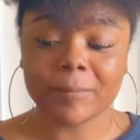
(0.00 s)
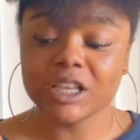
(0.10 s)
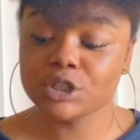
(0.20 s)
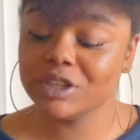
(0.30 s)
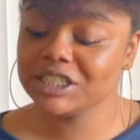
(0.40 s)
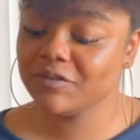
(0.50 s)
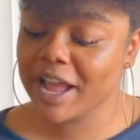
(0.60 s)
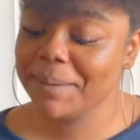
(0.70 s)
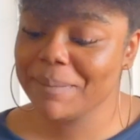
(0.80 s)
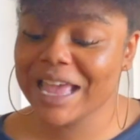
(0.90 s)
So this
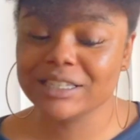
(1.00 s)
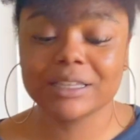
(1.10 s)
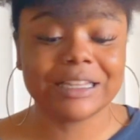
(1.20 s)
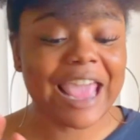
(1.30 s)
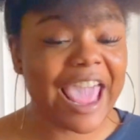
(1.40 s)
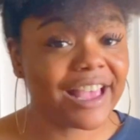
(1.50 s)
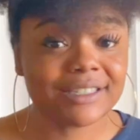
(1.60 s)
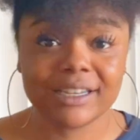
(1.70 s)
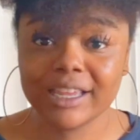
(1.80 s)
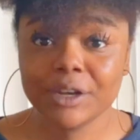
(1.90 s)
divine masculine has
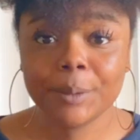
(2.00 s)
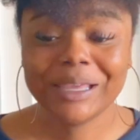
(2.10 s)
it in him.